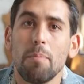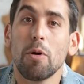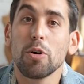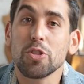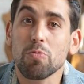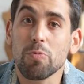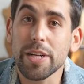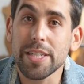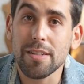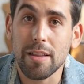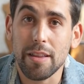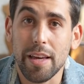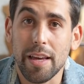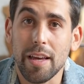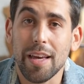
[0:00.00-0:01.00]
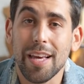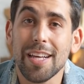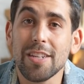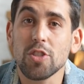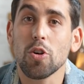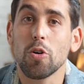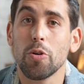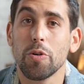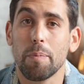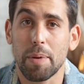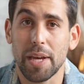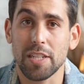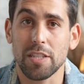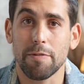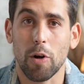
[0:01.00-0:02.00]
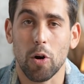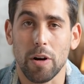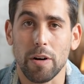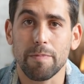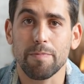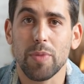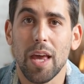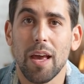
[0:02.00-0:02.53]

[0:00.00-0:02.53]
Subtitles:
Most recently, he sold a piece of art